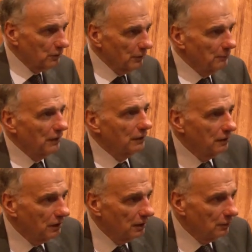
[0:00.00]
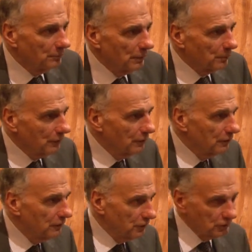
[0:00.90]
agreement of people
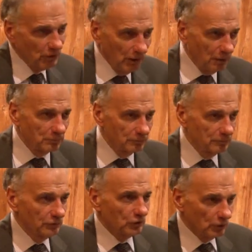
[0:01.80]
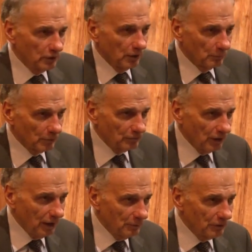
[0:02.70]
to show up certain number of
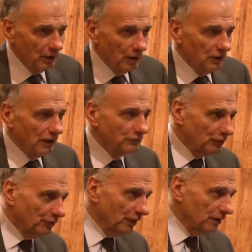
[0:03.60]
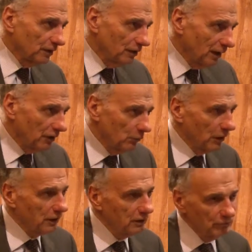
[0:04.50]
times. You have to figure how do you
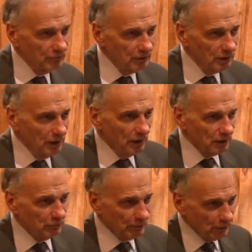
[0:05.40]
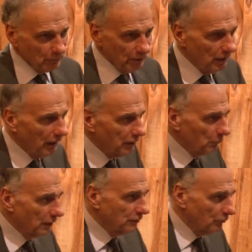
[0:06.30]
want to con configure it, how do you
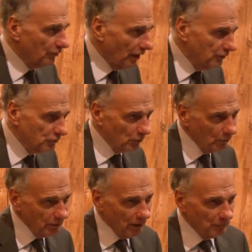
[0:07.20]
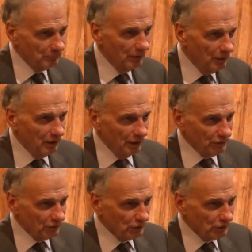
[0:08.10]
want to define showing up? Is it